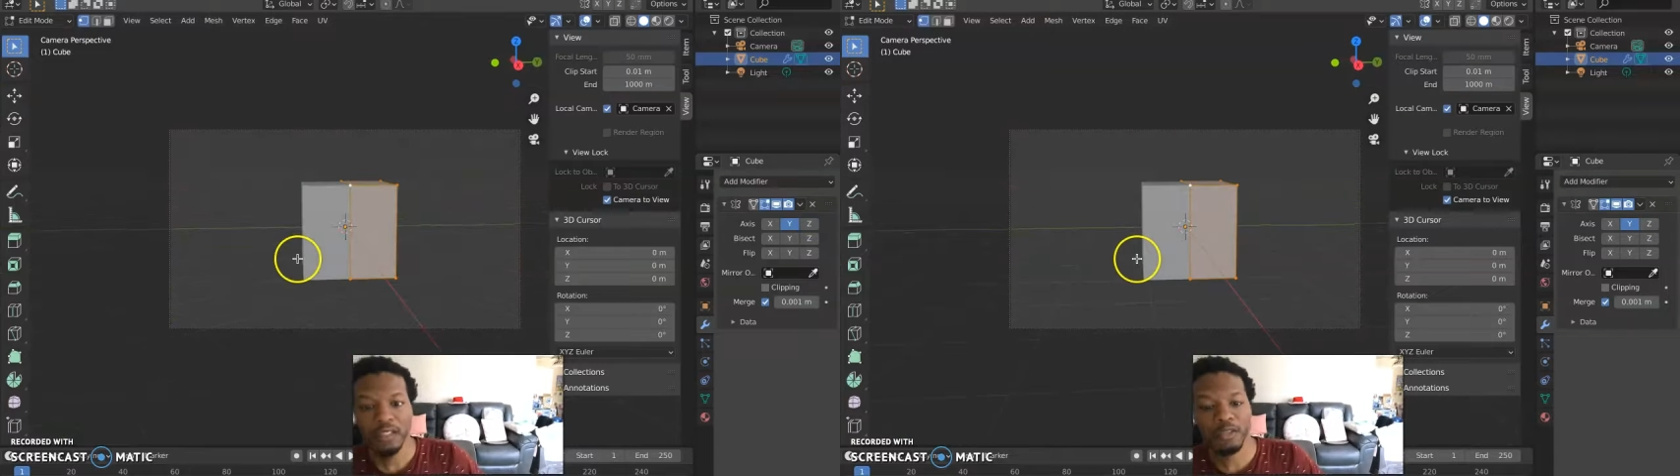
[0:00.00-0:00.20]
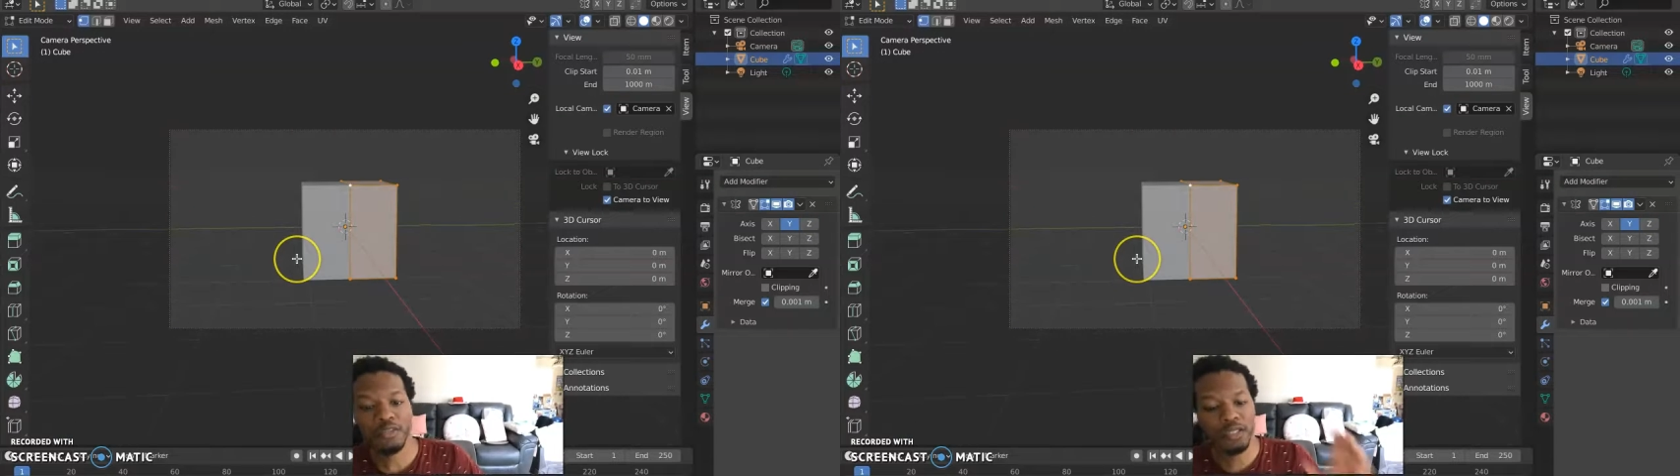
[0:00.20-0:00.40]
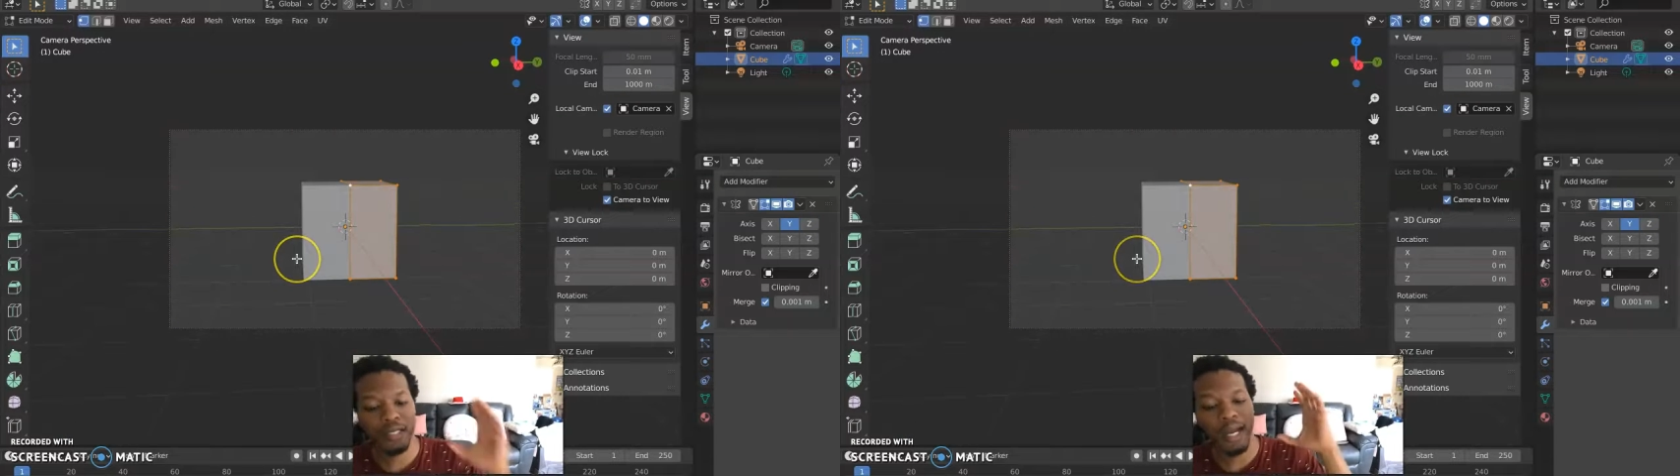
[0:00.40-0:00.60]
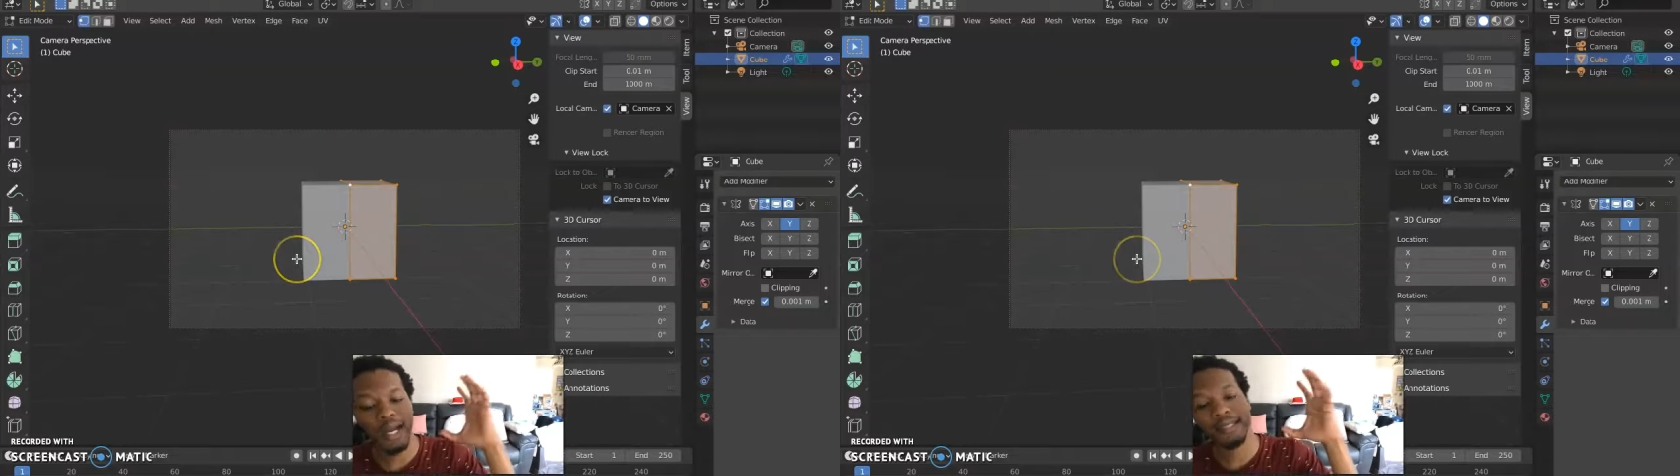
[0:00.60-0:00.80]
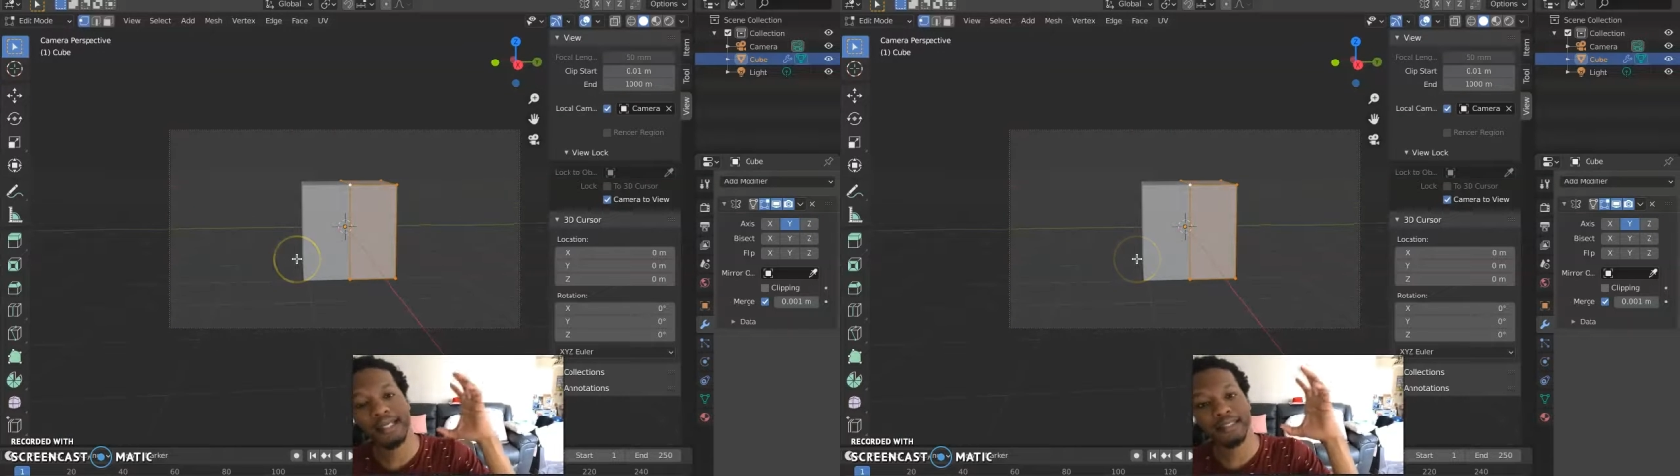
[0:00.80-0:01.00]
You see the
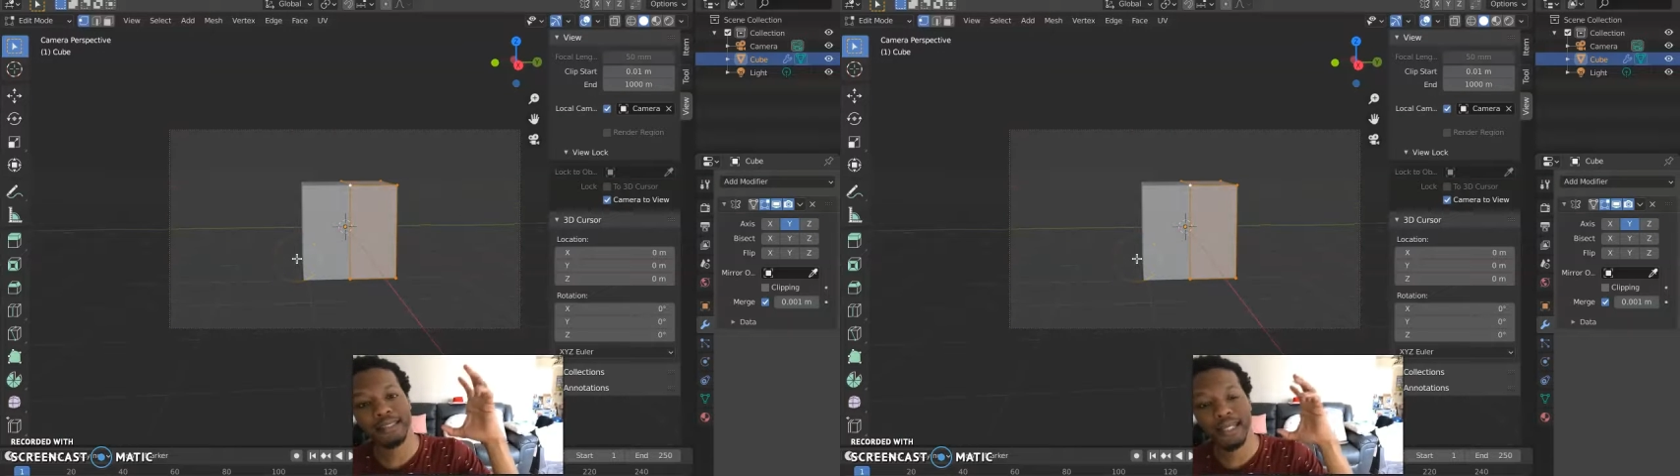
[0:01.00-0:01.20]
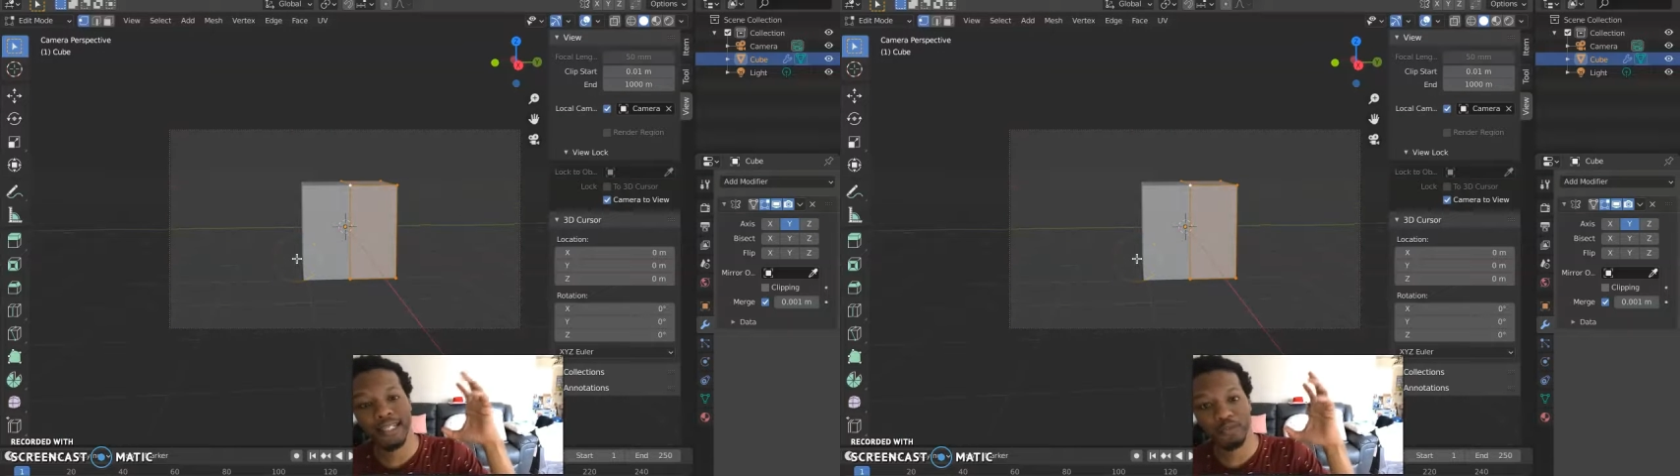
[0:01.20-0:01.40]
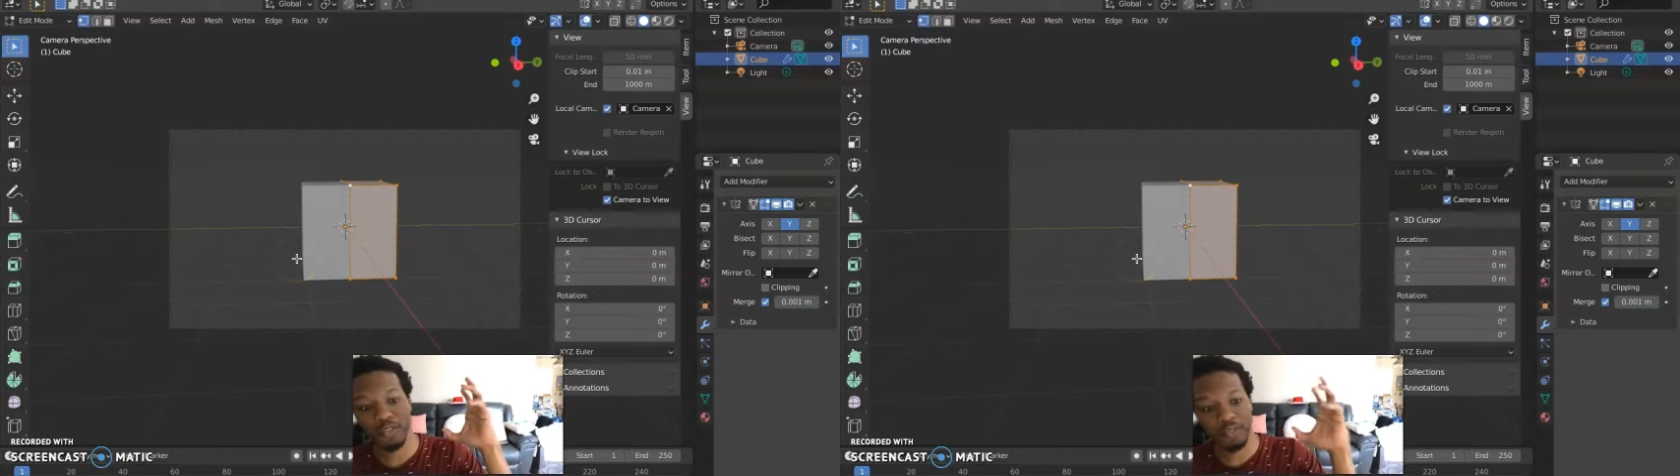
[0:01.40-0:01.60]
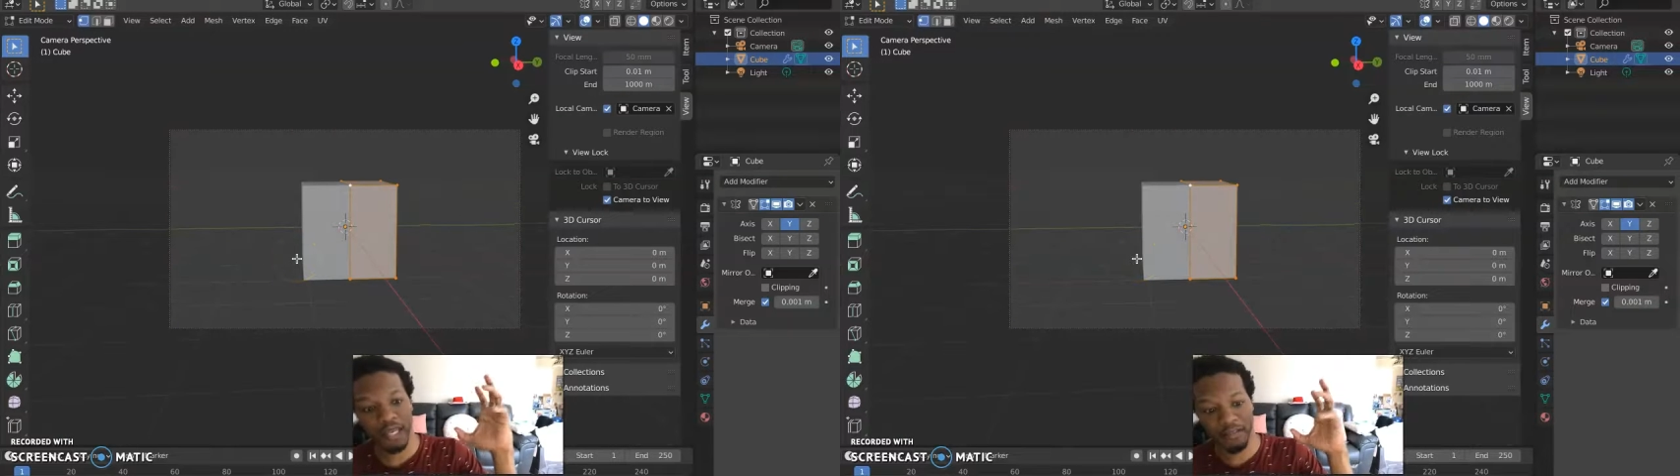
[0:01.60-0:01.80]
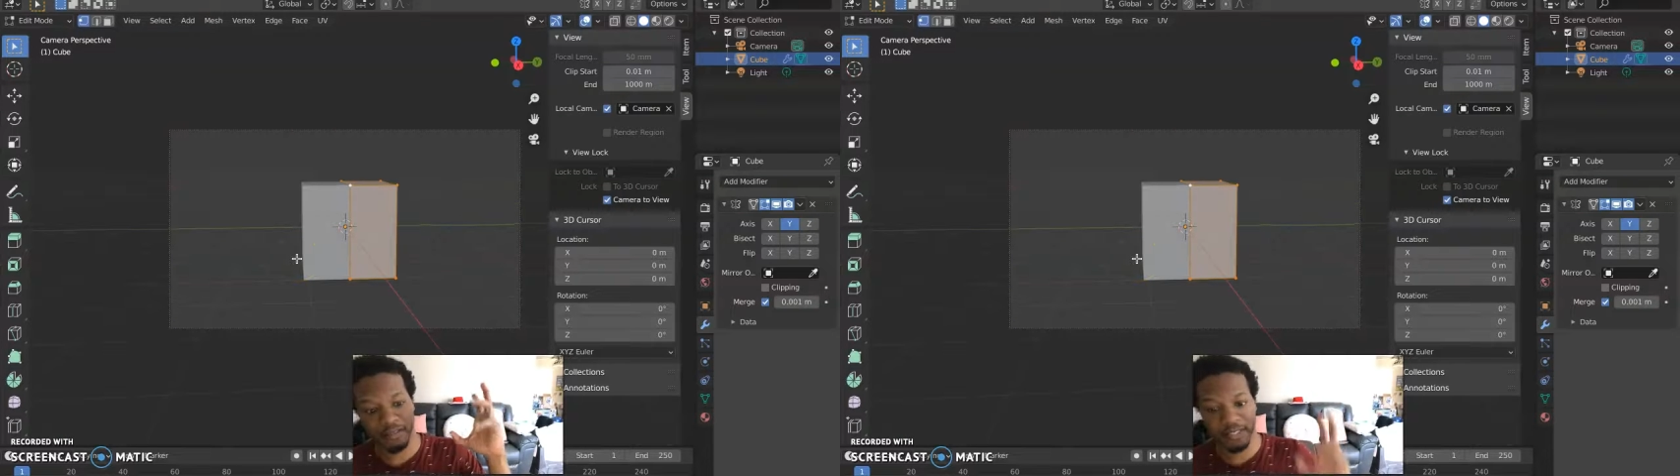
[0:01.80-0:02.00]
highlighted side is what you
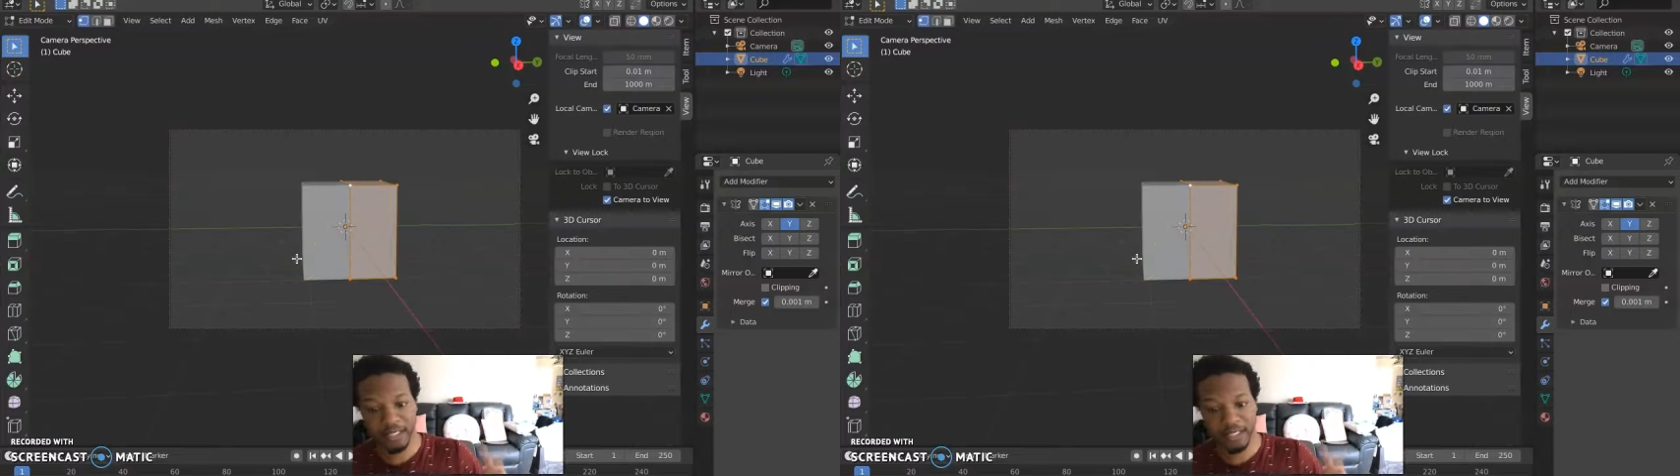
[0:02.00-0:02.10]
have,